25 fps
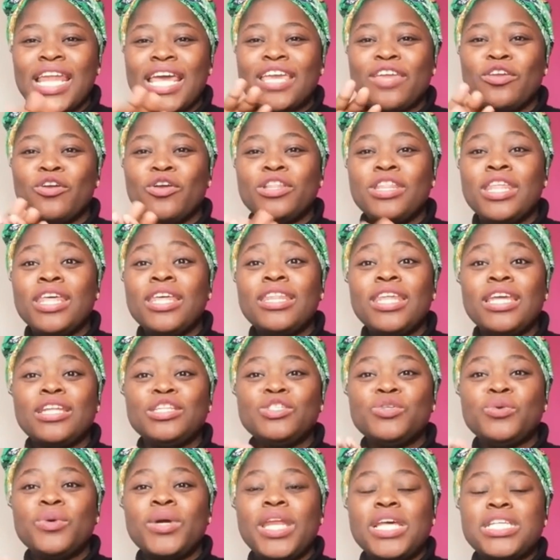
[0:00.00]
Like
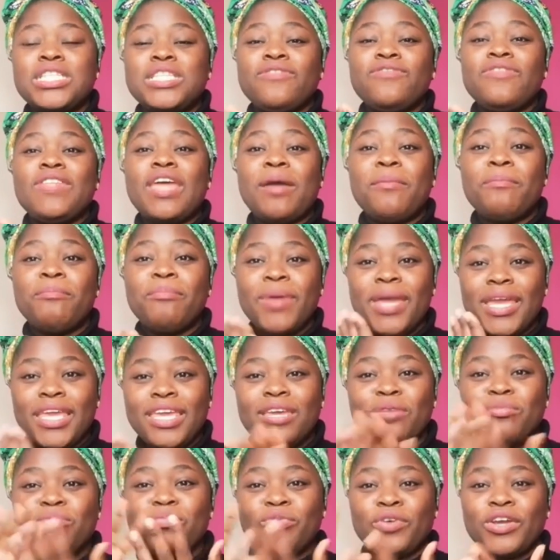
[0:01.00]
they do it as if they are
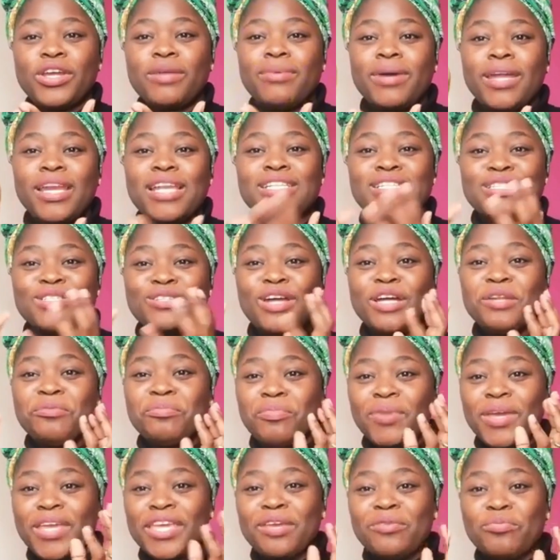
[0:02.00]
baking bread, but it's
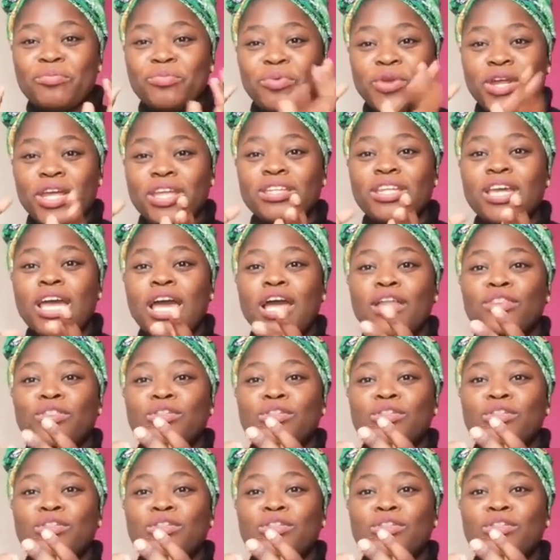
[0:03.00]
not baking bread.